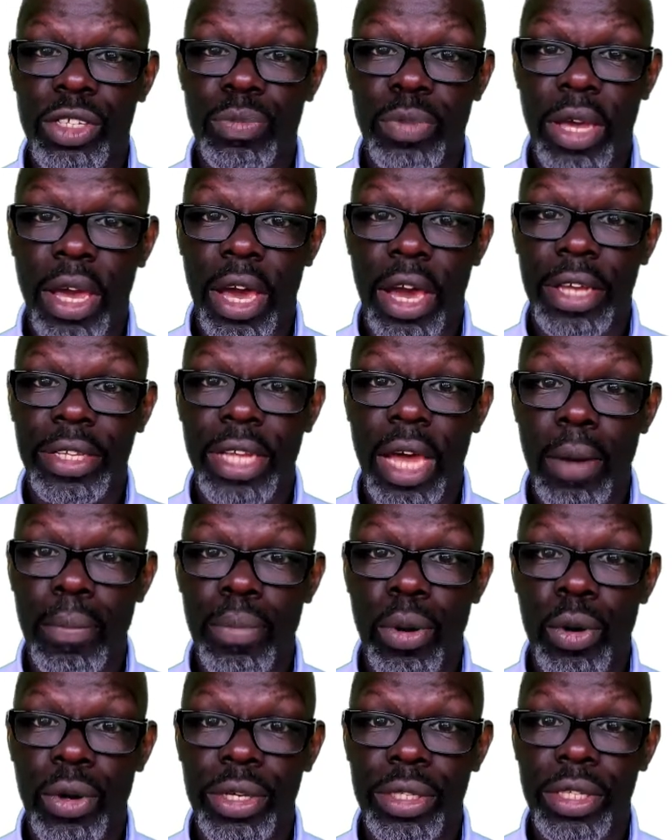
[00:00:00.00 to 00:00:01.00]
behind that
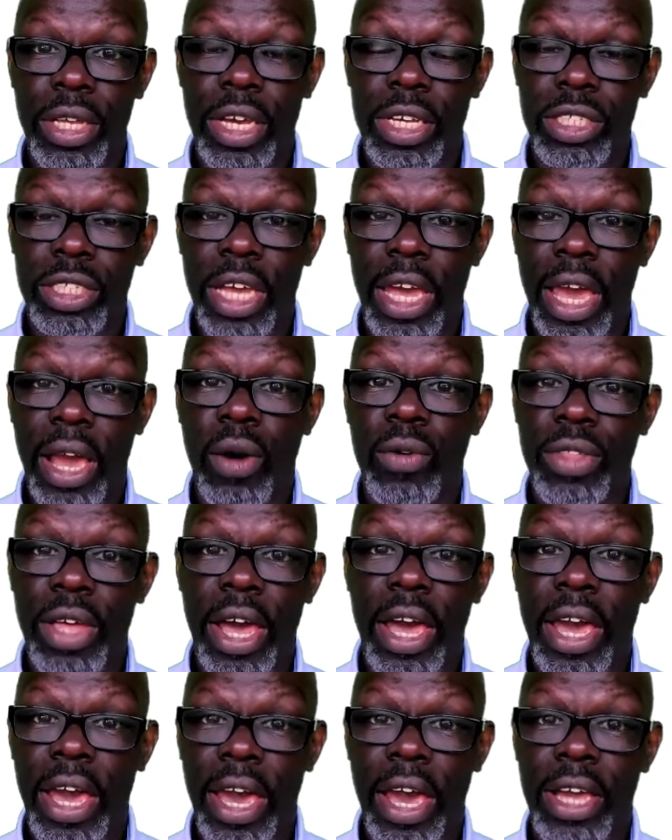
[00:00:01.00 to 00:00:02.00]
point as to how that
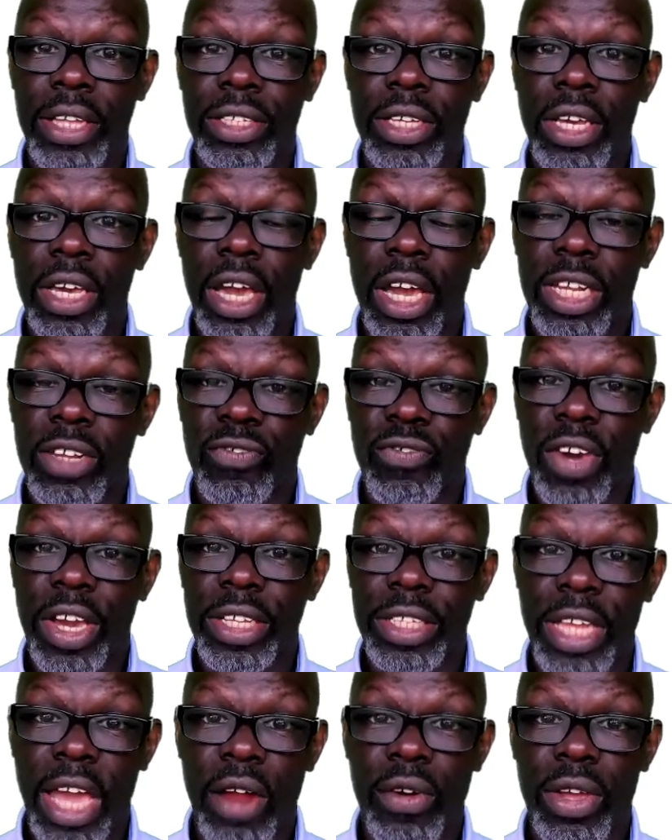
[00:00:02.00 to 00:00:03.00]
has an
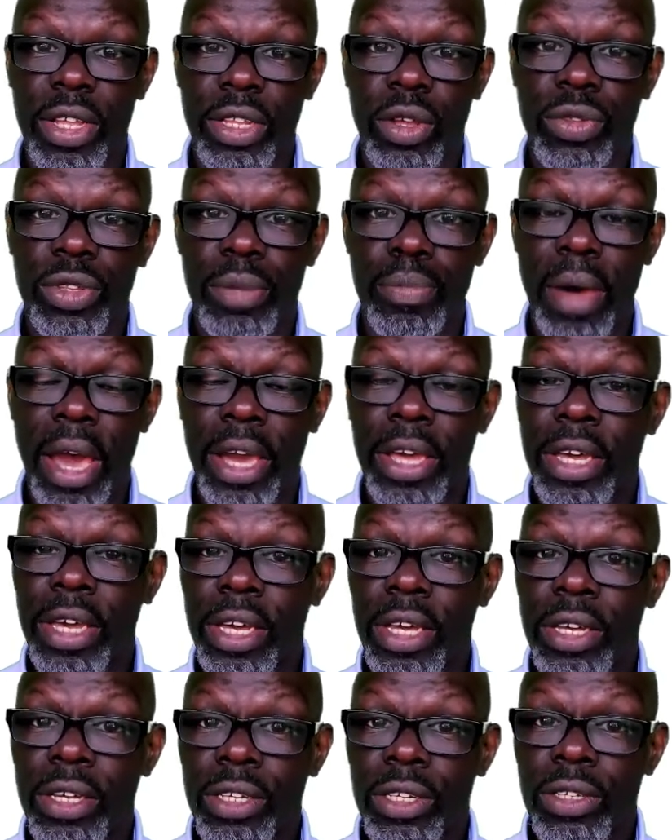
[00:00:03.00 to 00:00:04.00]
effect directly on the back.
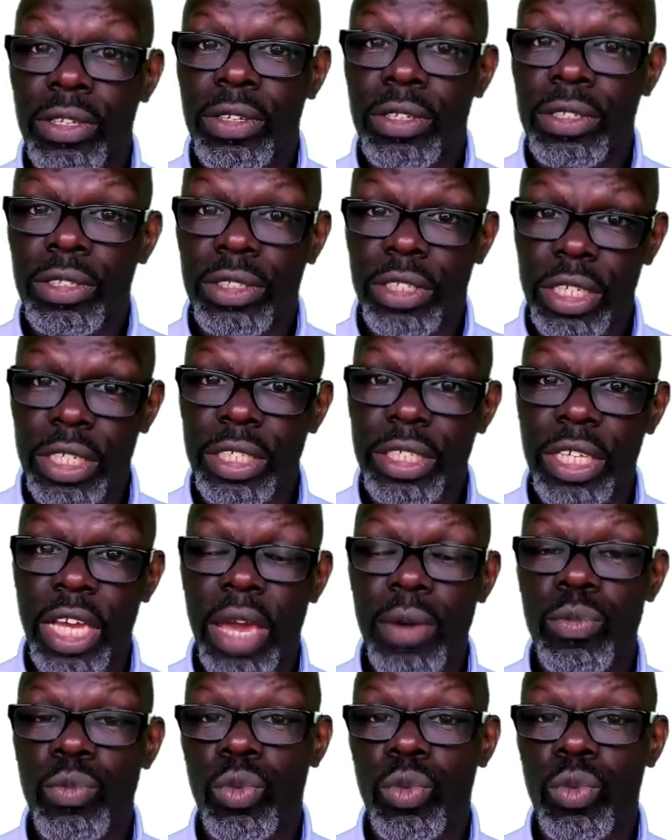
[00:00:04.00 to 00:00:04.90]
TCM